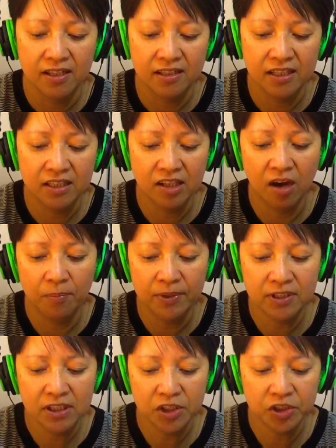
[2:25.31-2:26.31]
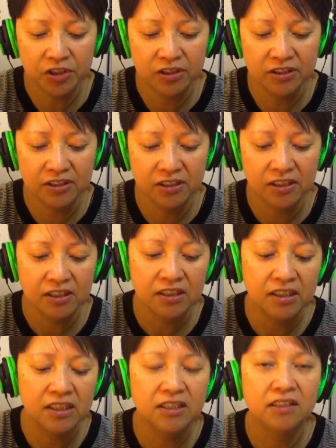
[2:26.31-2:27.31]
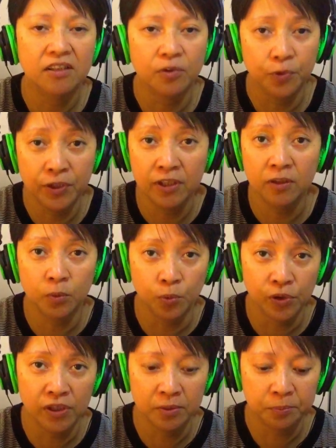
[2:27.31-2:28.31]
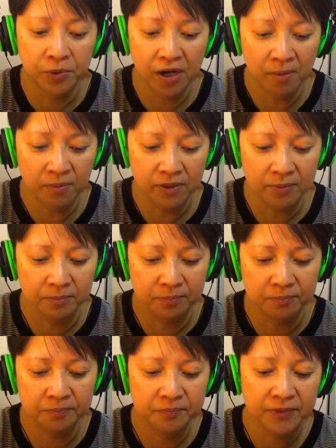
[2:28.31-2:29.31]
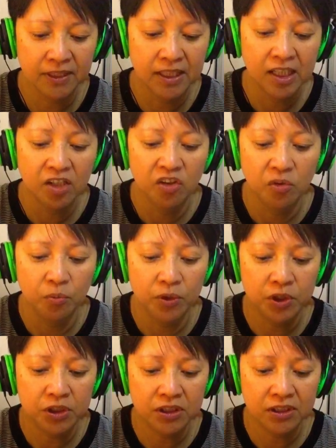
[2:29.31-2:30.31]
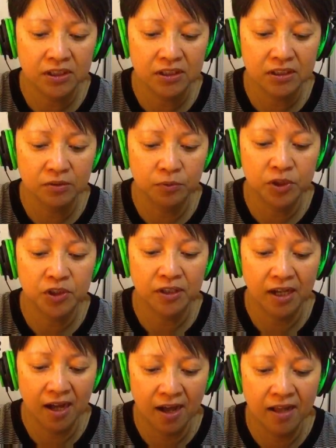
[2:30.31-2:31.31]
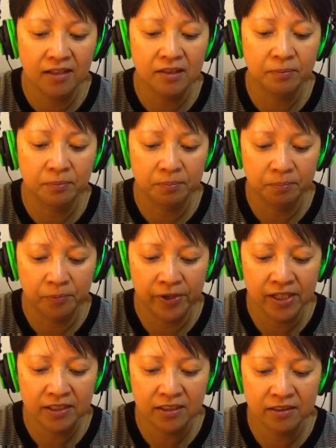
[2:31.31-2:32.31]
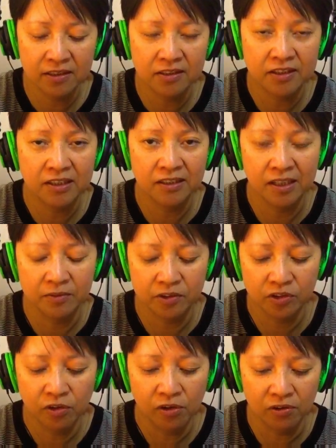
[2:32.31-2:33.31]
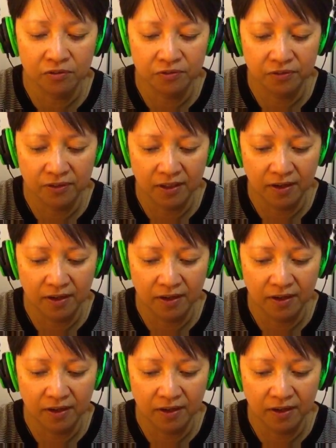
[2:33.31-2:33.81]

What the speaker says: This opposition is the real world problem, which at present is still unsolved.